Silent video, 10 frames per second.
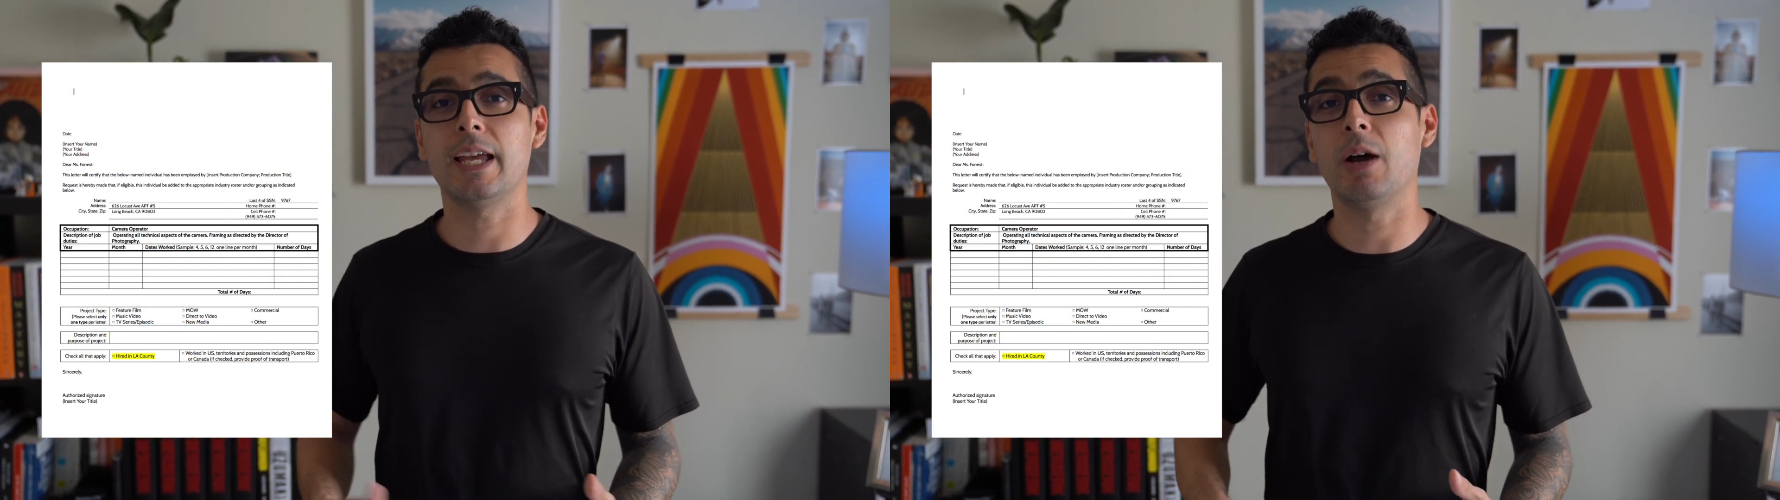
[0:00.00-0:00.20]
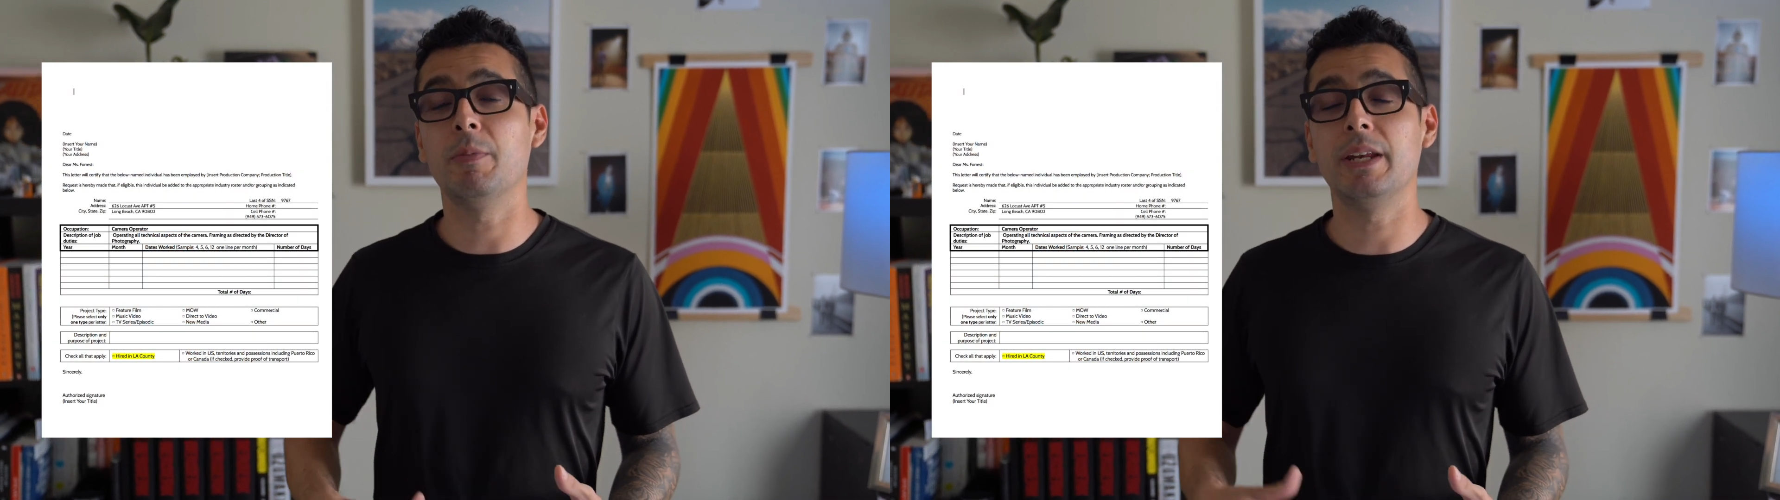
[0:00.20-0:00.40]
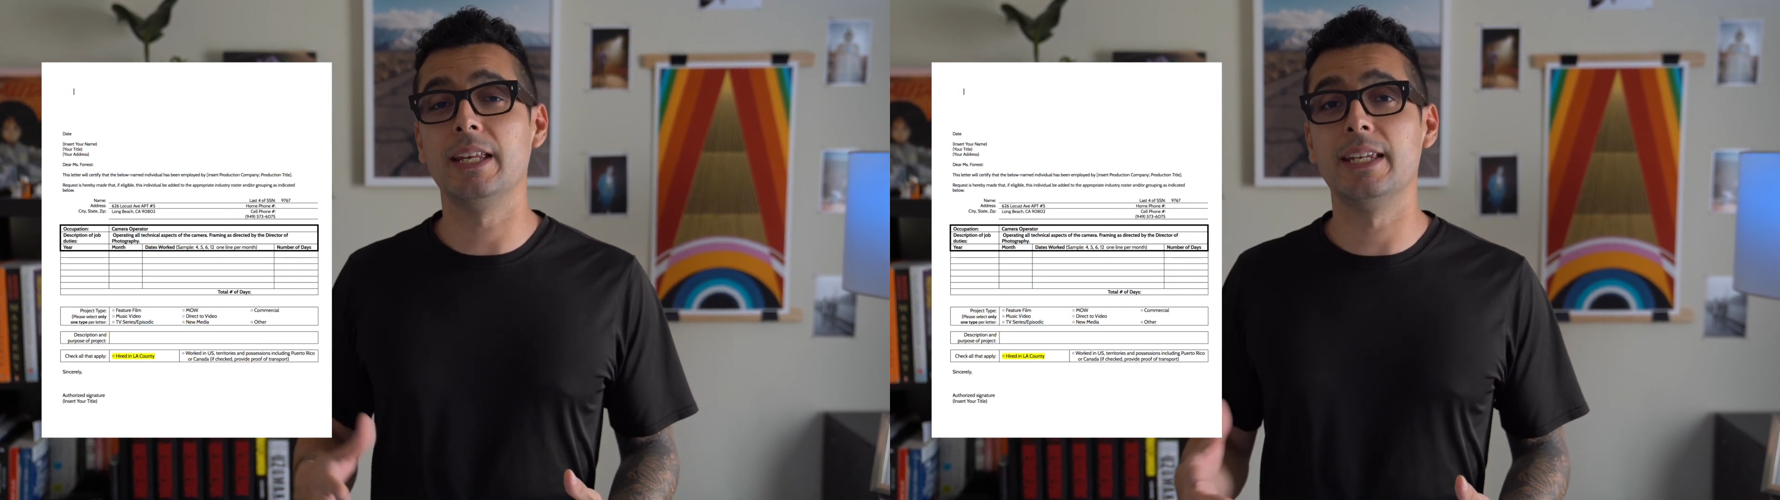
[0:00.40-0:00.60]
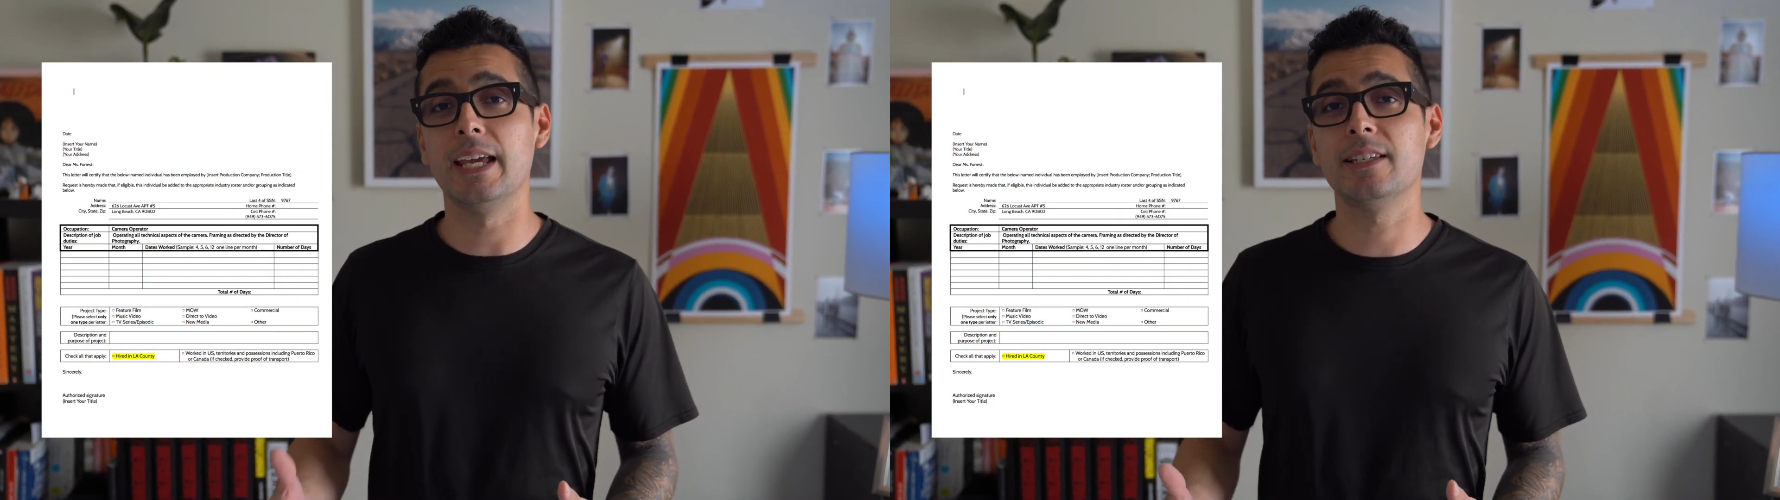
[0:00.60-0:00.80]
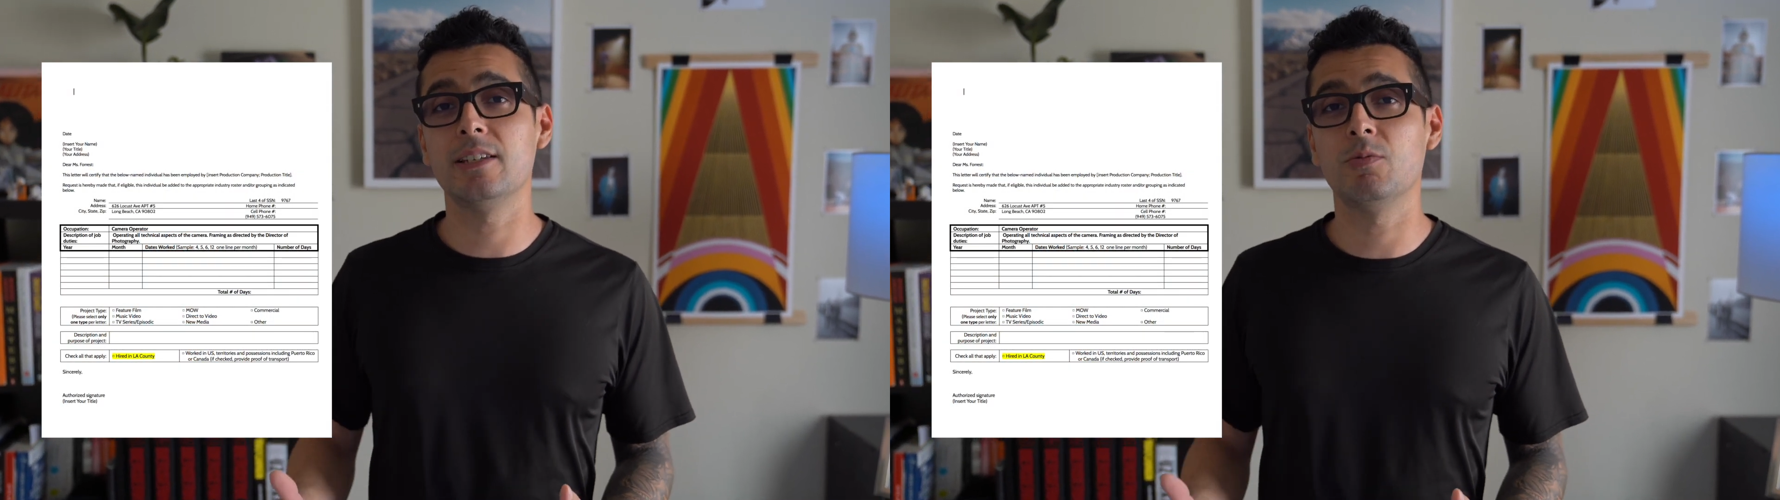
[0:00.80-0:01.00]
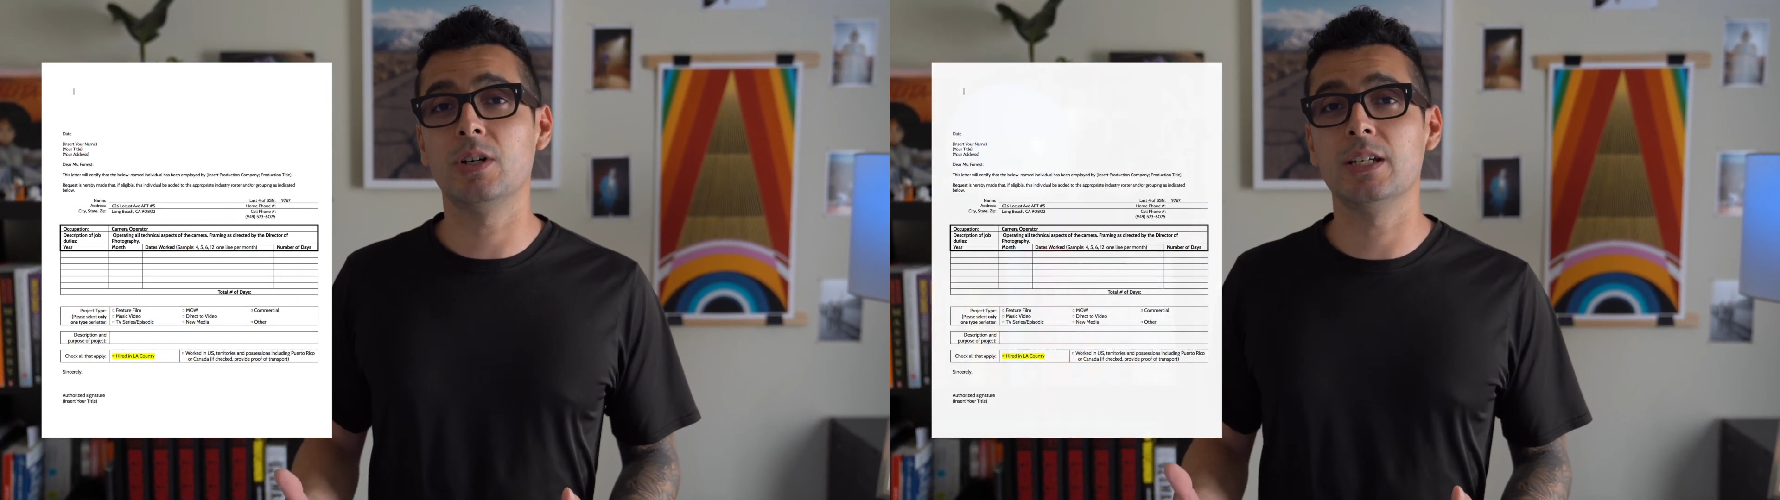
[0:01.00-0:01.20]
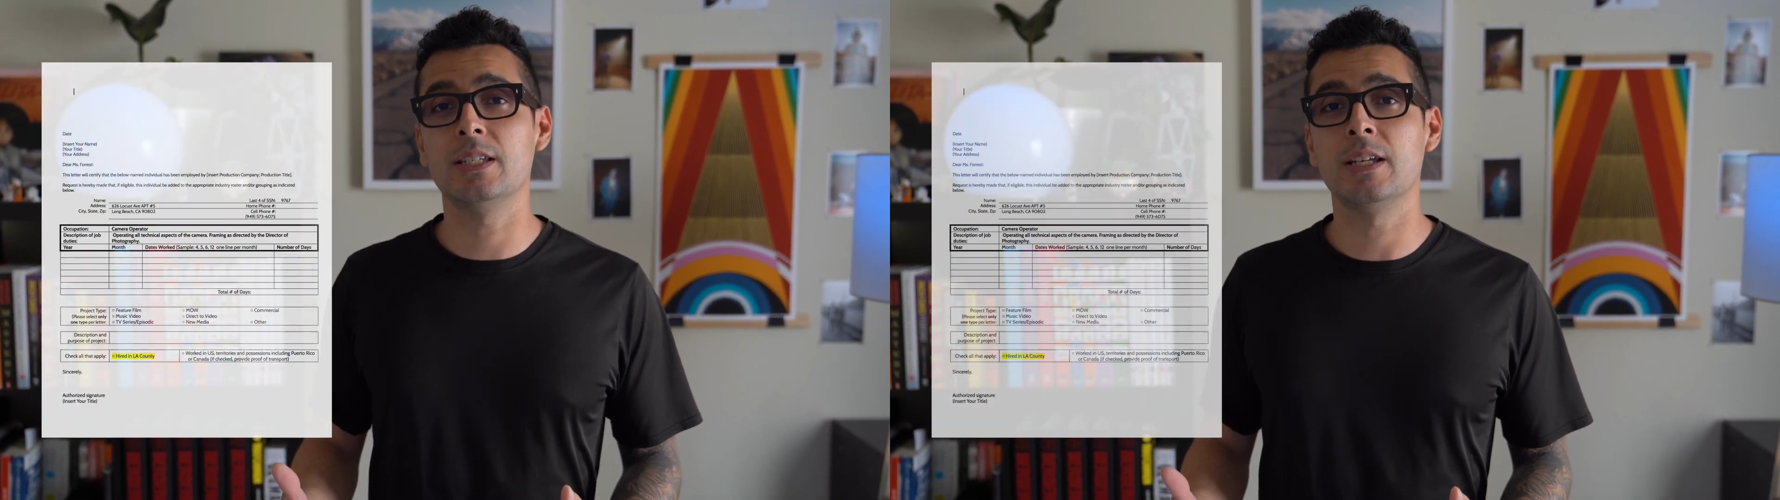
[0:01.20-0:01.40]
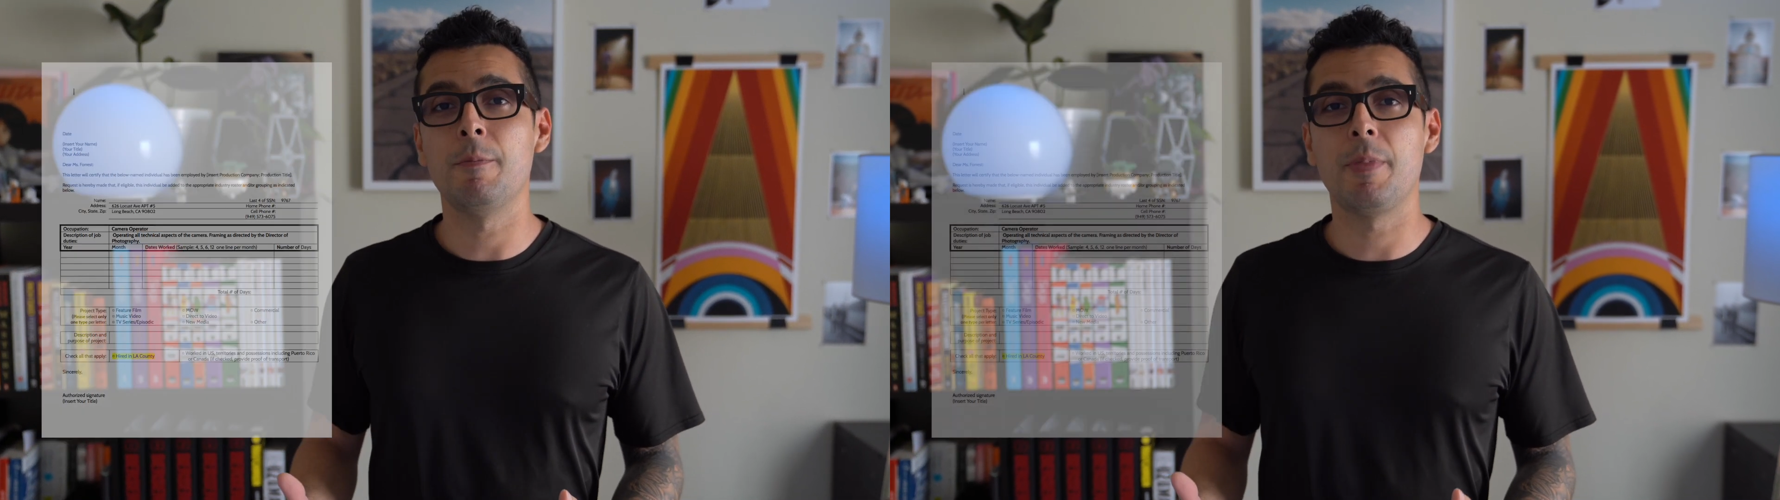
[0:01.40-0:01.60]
how many days it was,